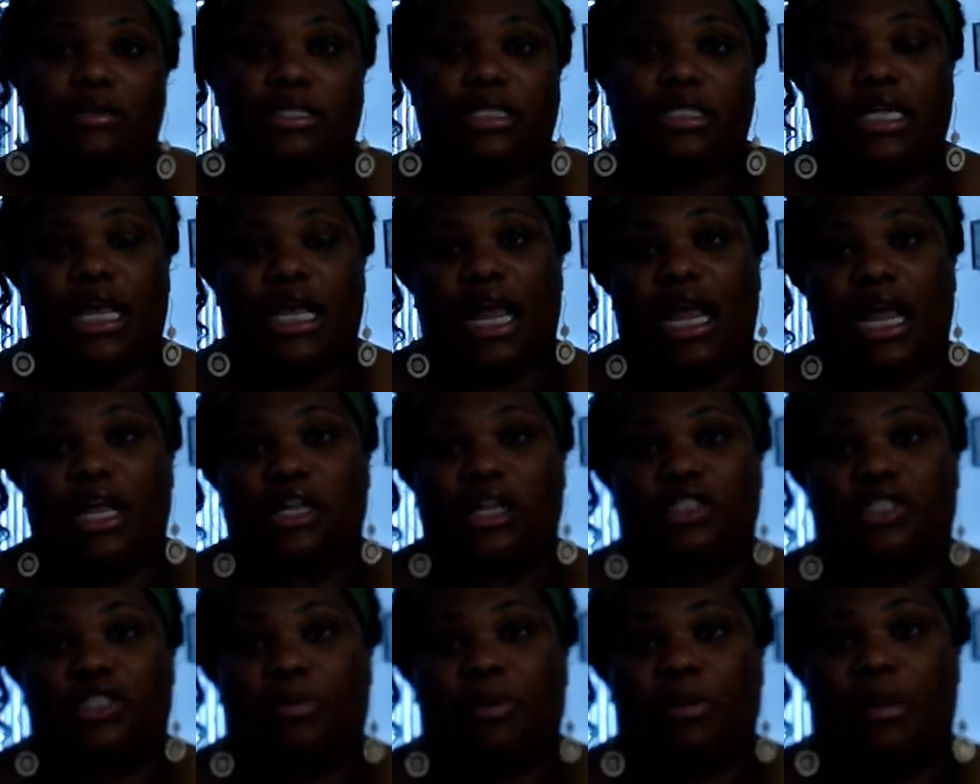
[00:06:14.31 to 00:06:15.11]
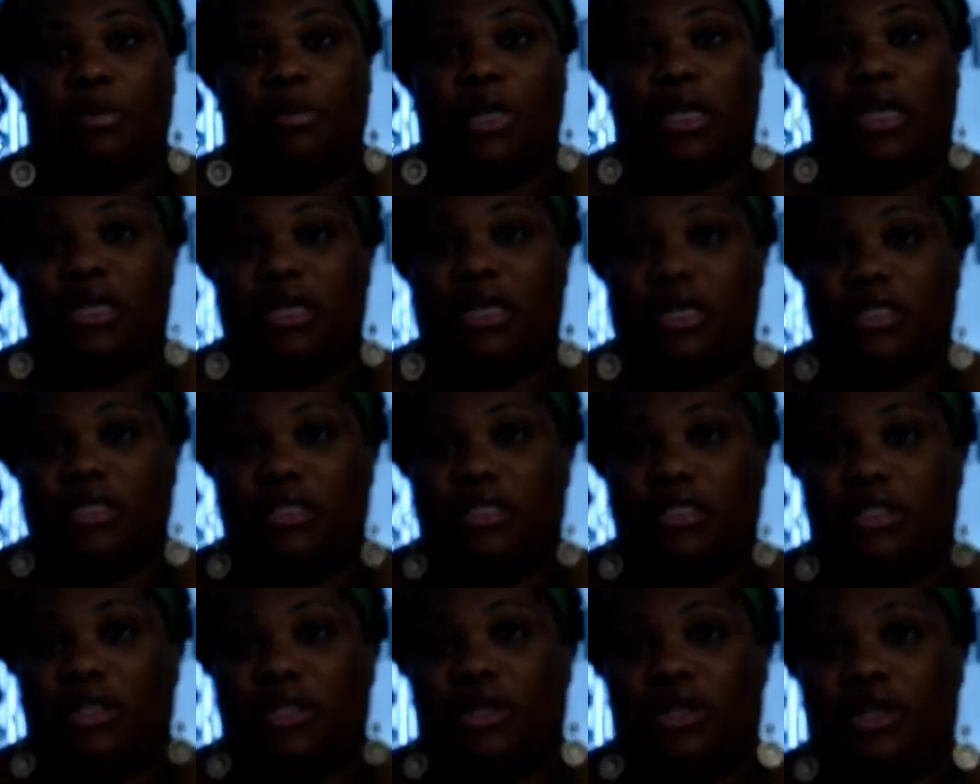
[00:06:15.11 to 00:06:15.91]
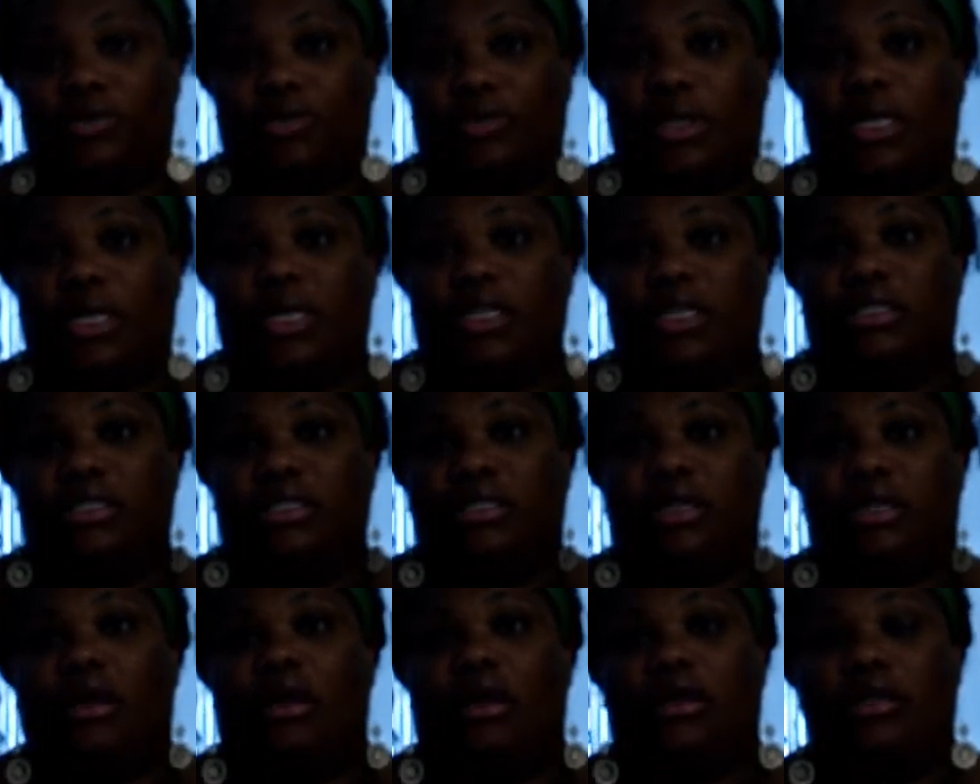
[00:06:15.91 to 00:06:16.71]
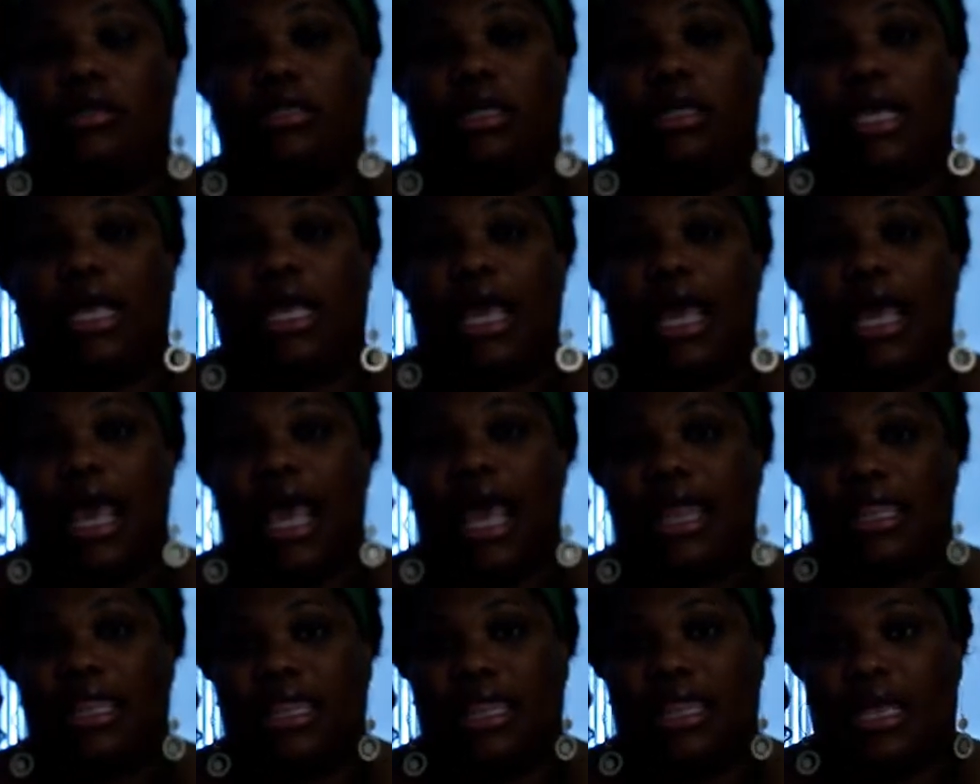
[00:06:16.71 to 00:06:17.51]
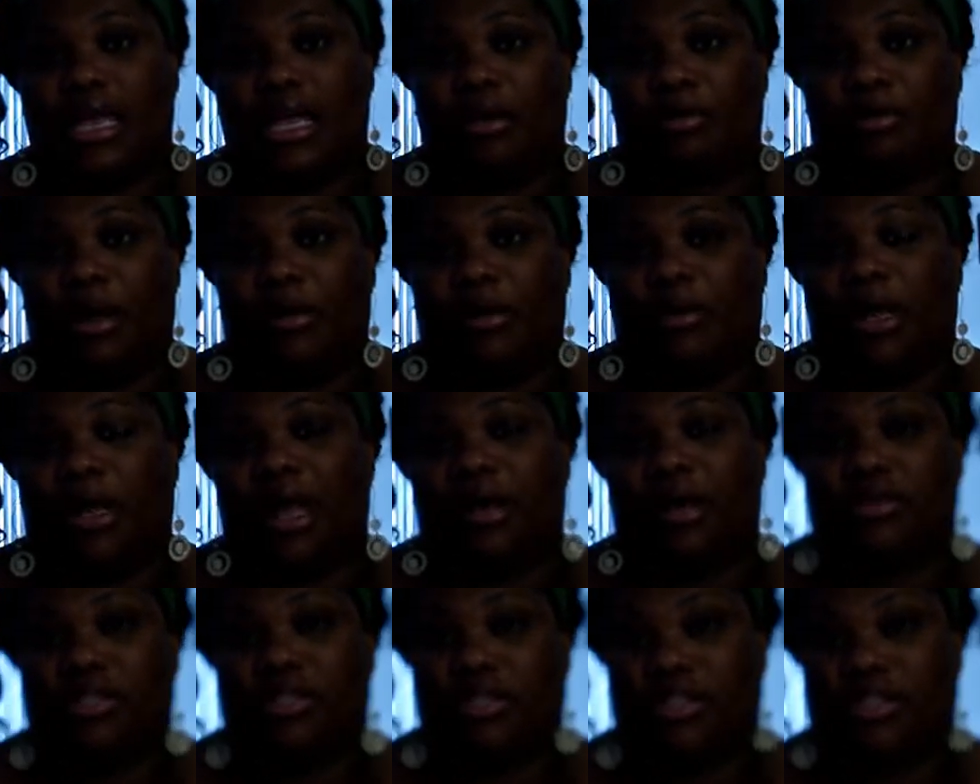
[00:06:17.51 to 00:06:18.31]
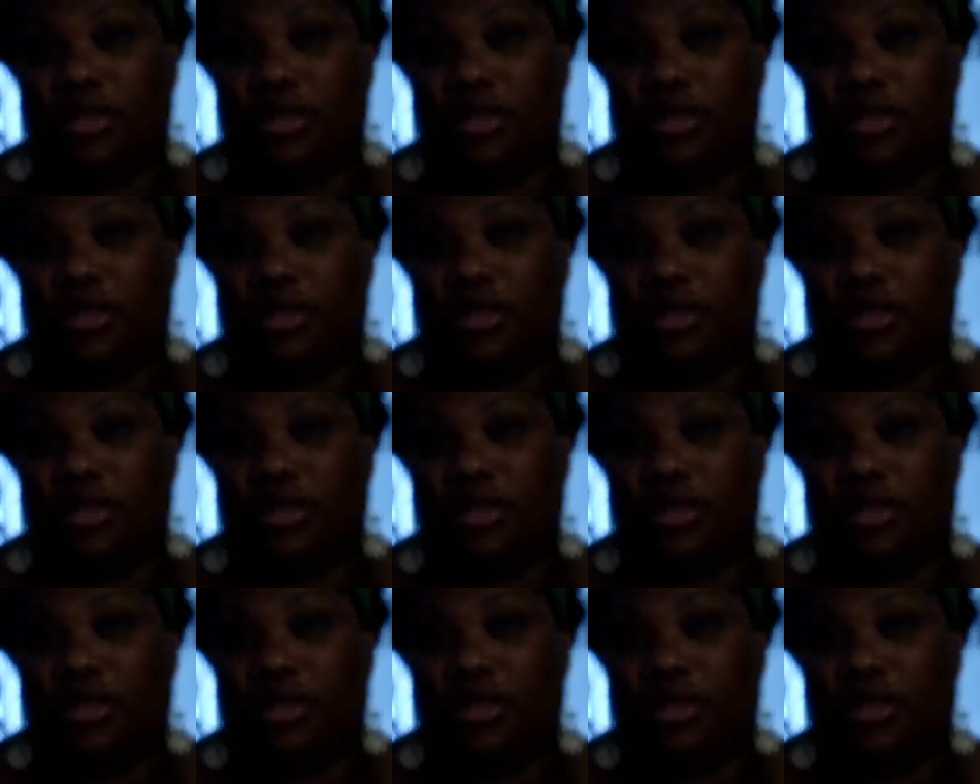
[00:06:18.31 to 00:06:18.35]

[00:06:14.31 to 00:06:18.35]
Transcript: stage to be able to get a surgery consult and then be able to have a